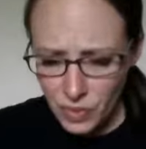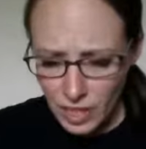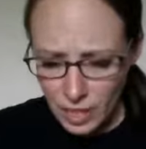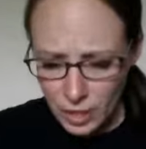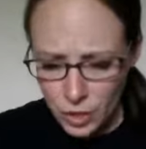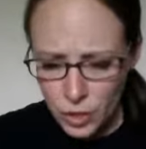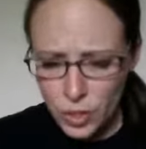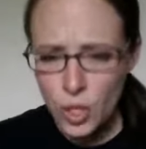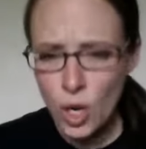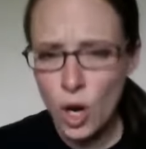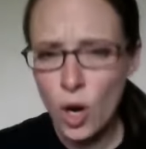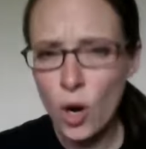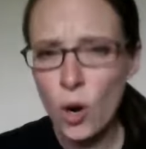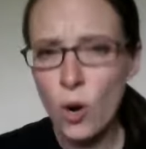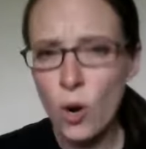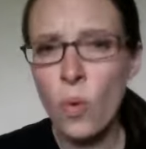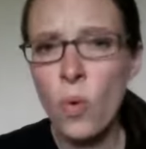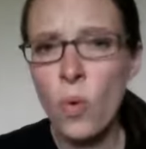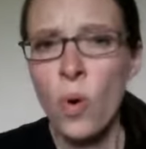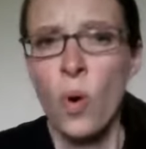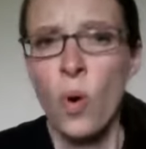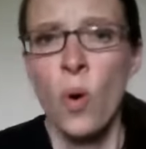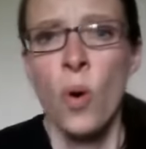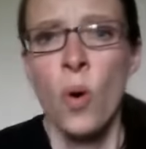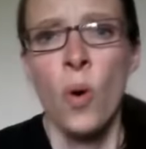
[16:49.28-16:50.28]
So
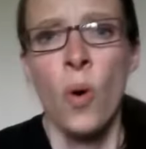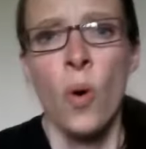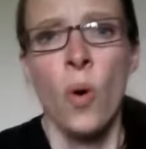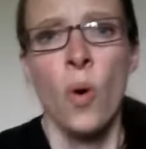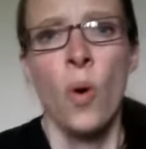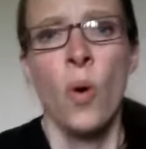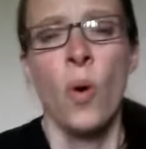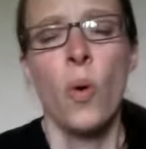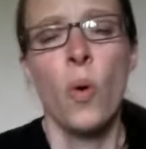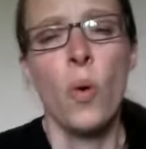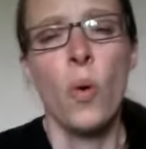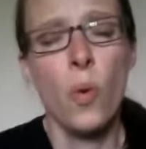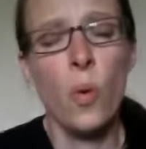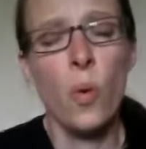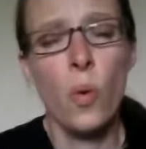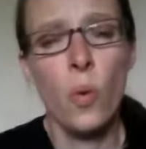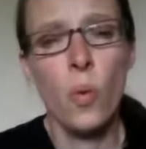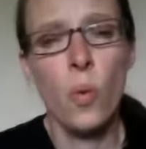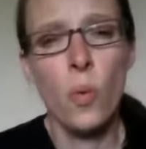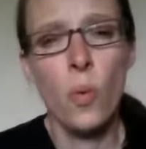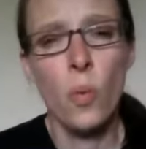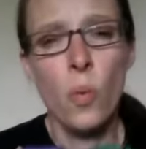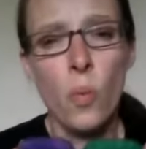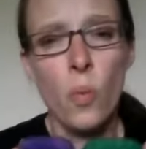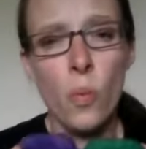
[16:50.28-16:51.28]

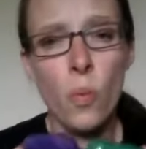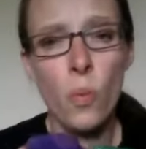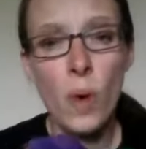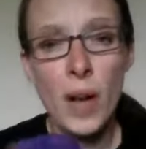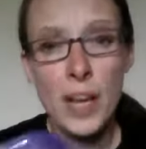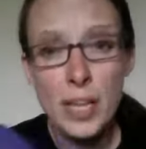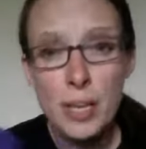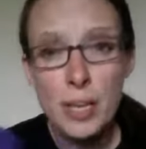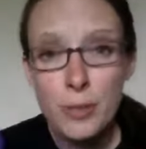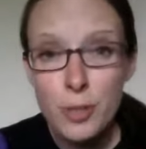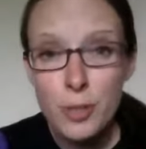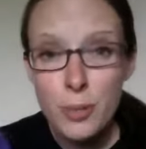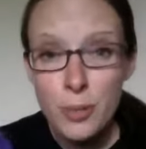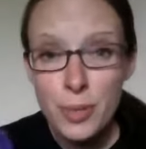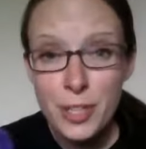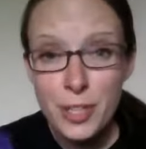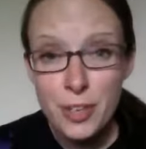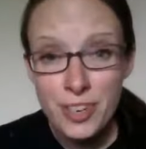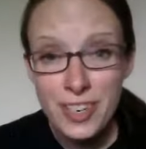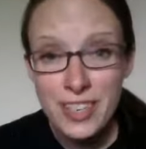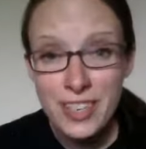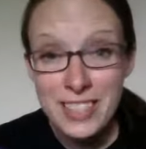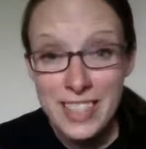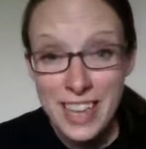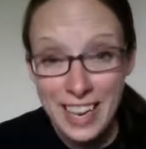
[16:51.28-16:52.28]
what you do with
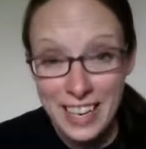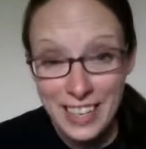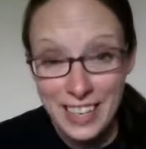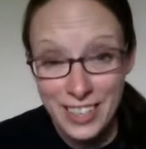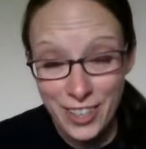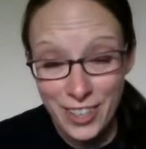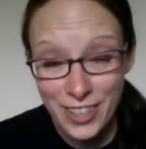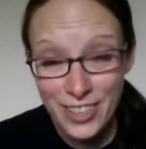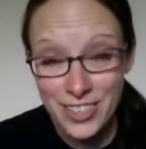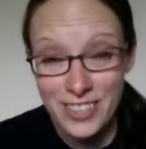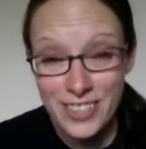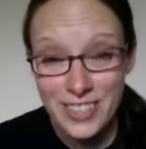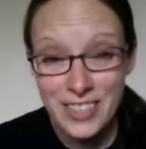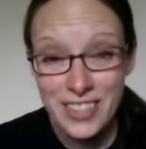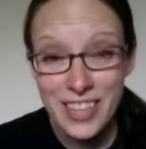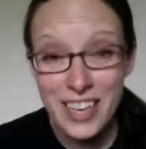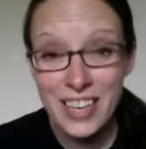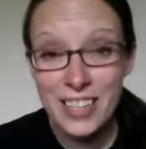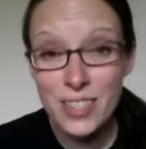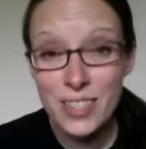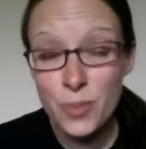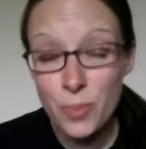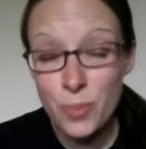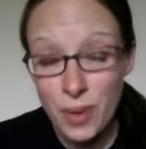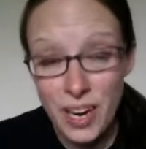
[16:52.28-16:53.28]
your containers
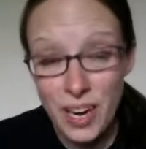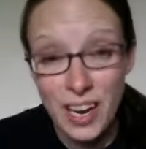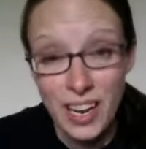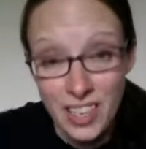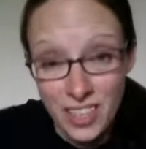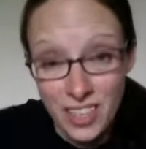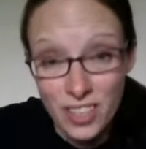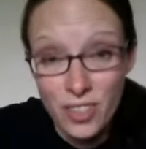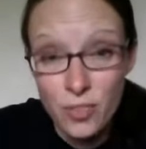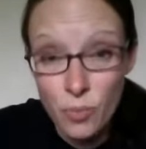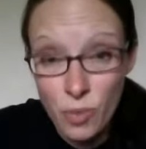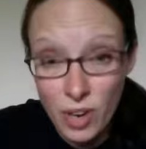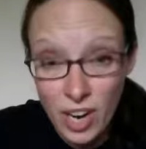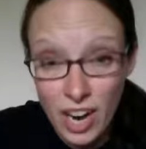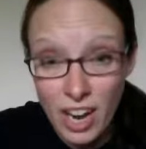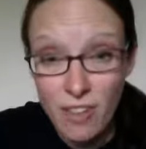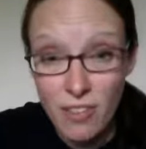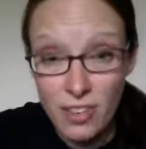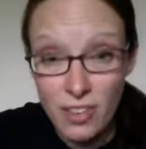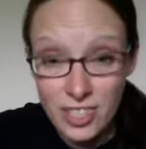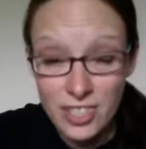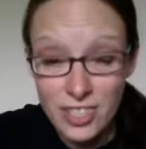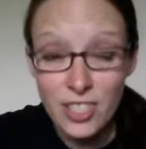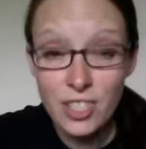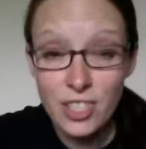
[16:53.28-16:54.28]
is what I
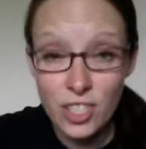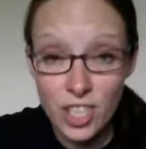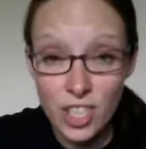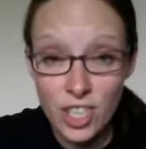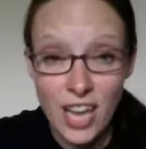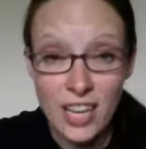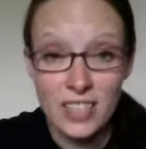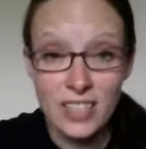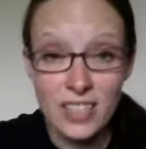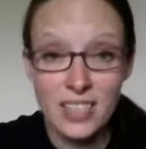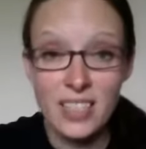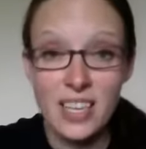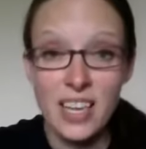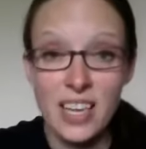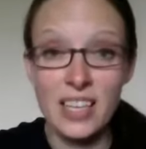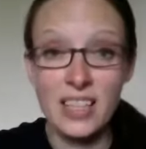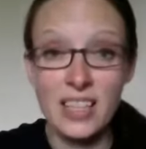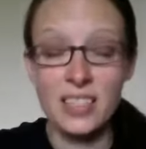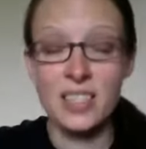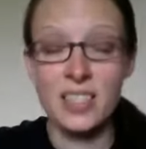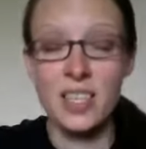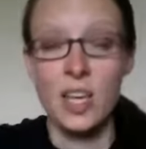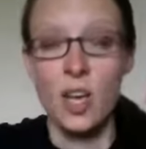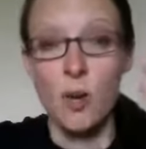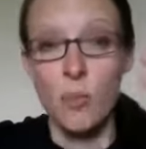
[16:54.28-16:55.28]
would suggest
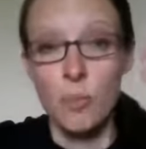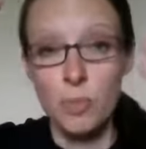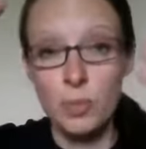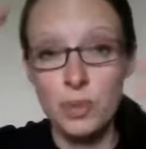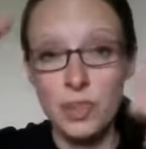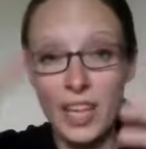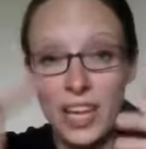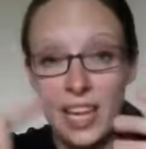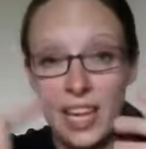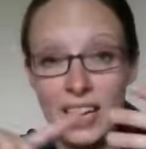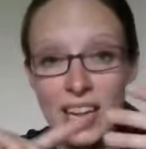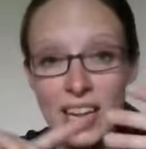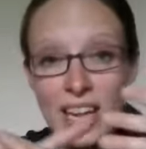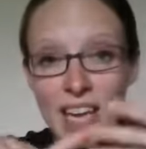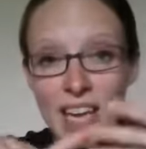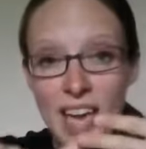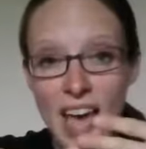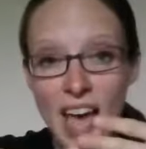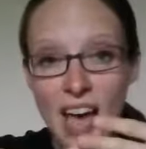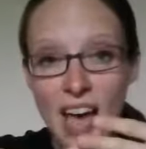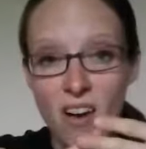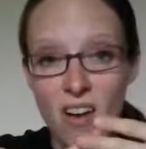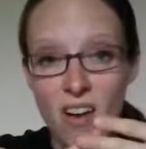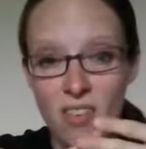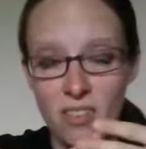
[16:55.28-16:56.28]
is planning
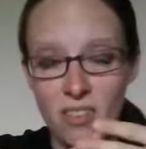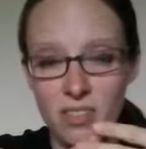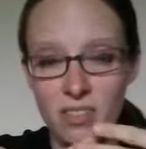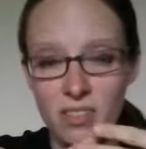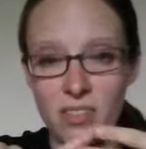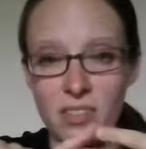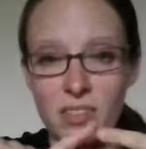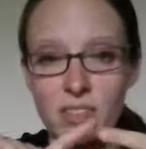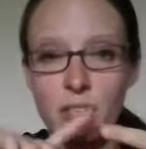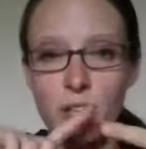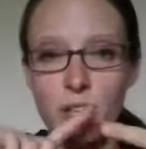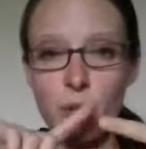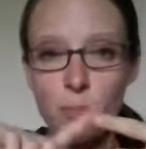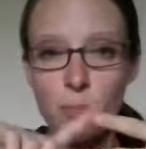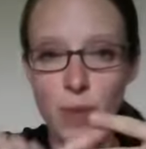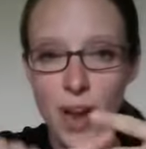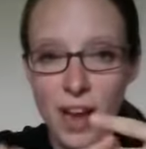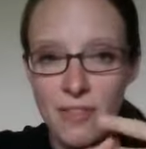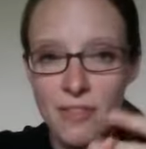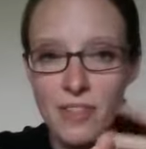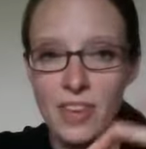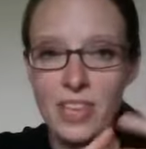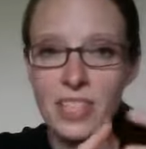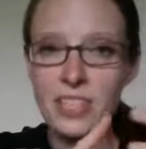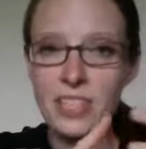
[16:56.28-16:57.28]
out your
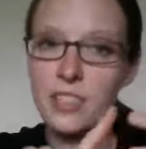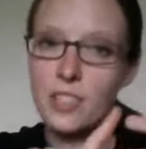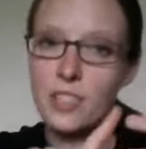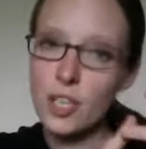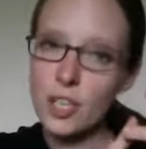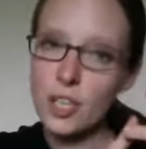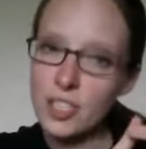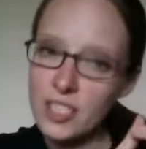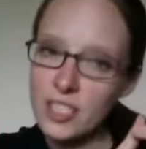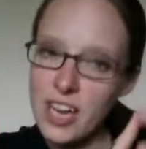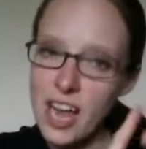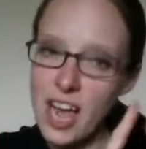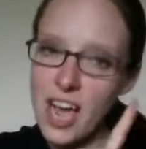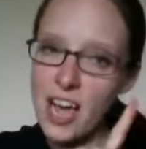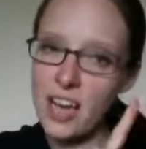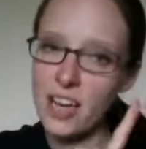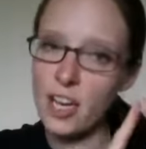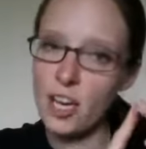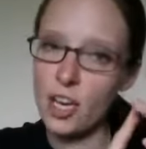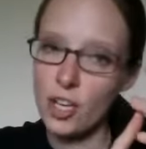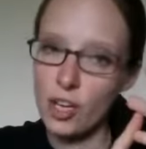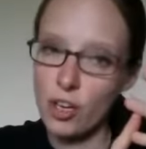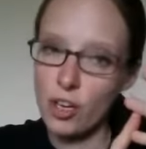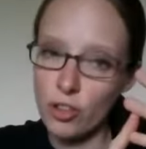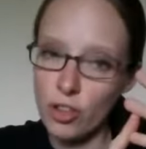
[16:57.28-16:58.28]
breakfast, your snack,
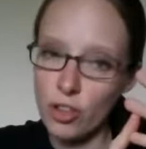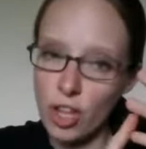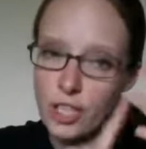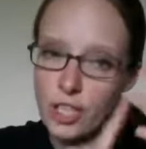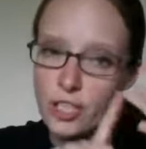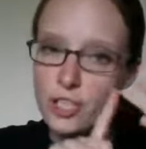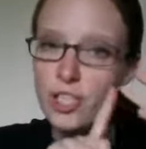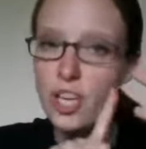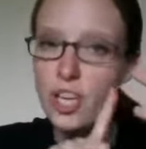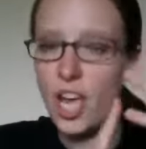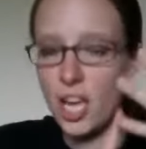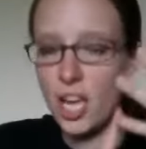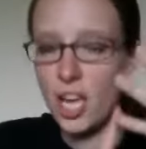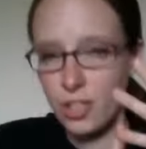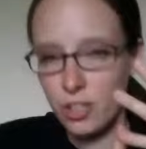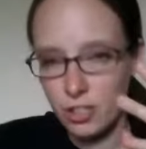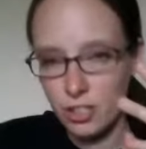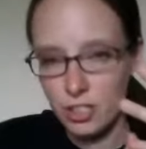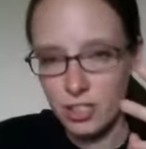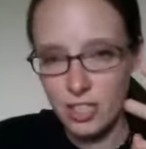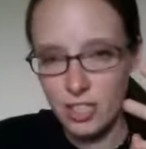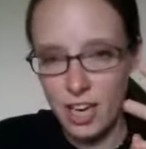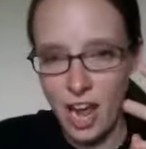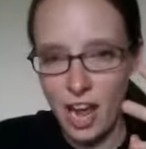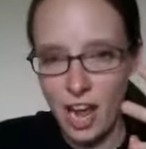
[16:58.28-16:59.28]
your lunch, and your
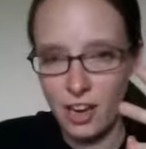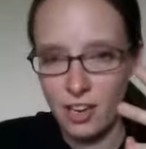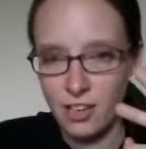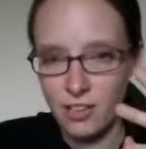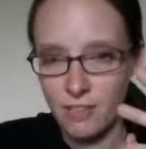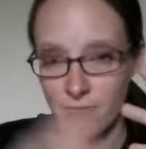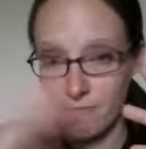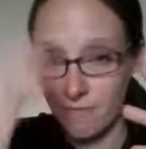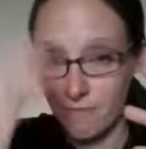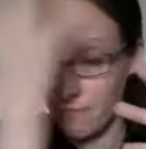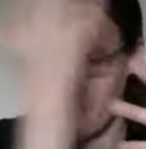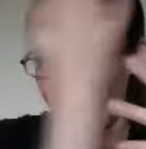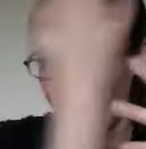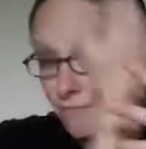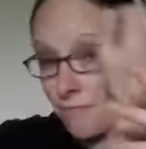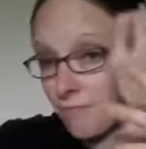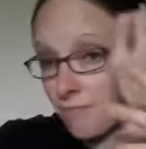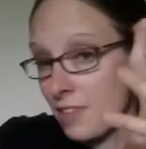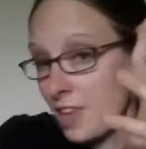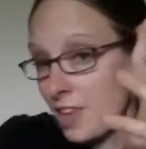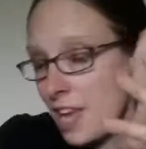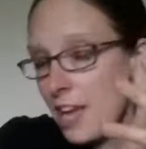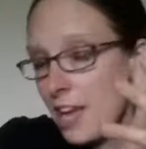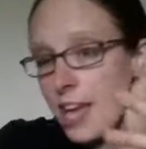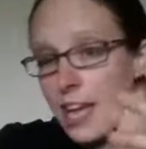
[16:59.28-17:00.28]
snack,
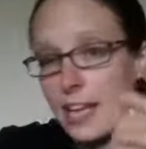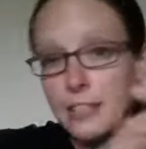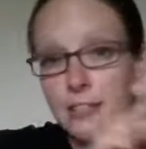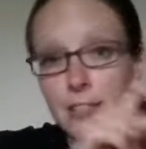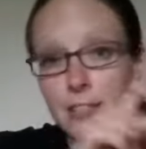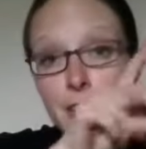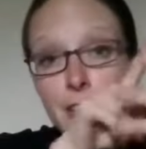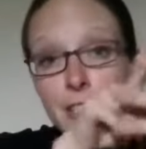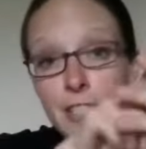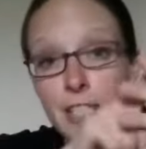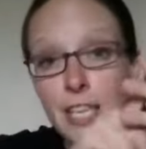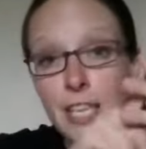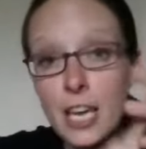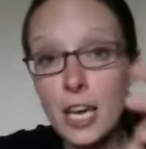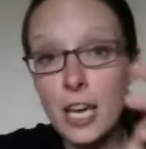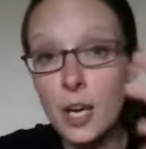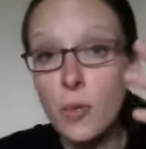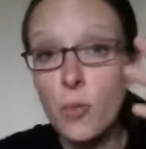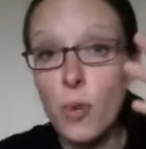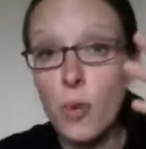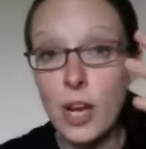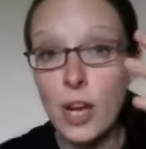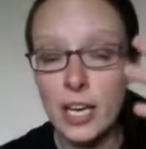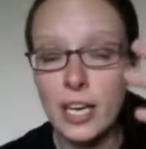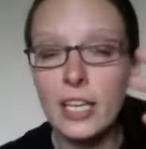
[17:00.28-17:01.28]
and
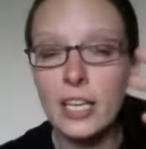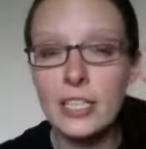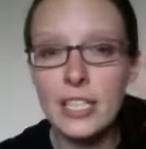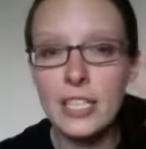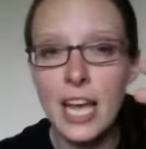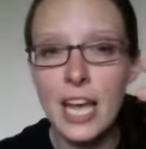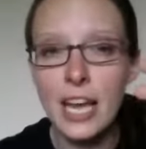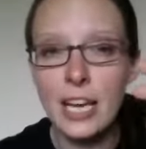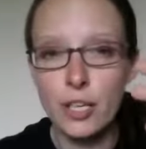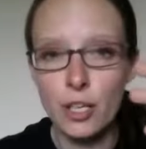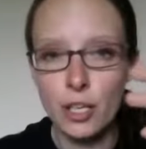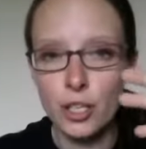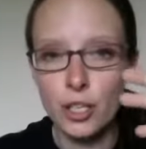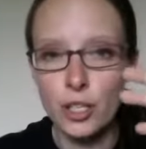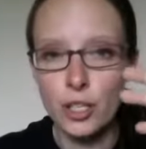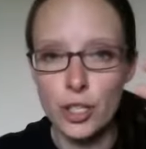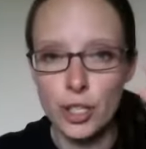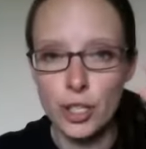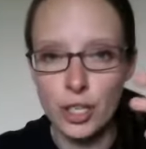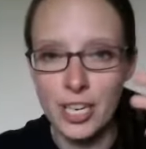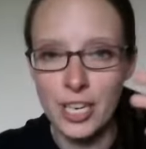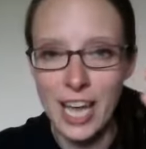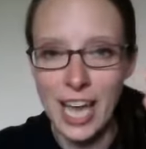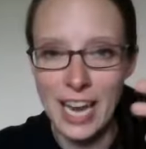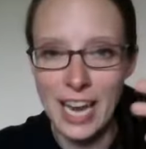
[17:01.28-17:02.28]
seeing what containers
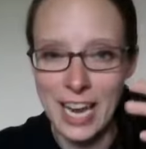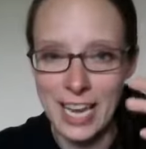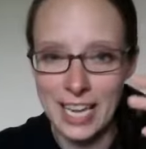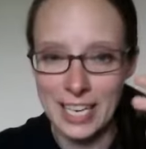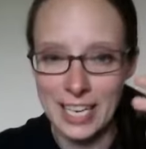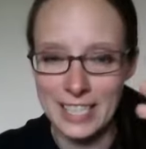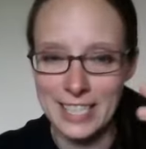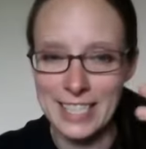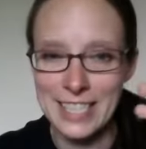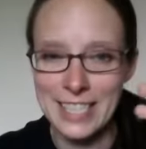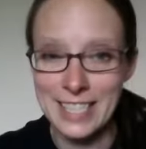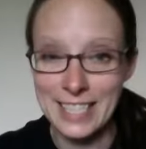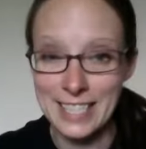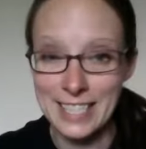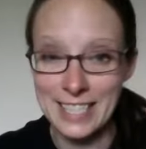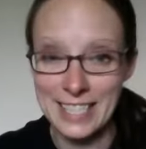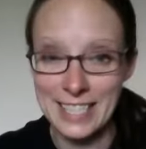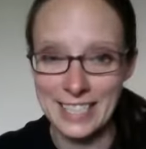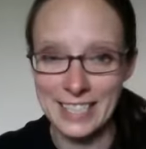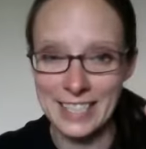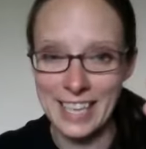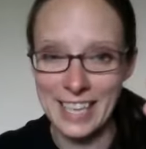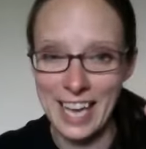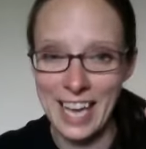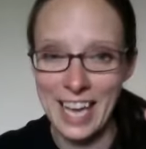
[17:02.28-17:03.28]
you're getting
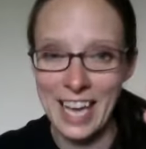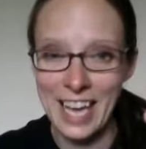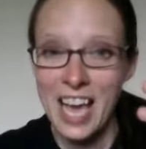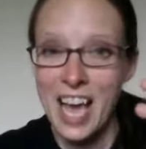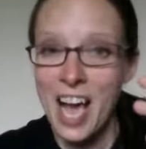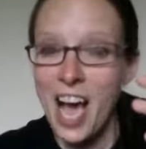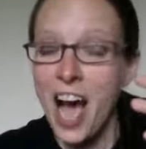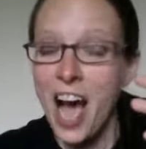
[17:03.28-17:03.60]
consistently.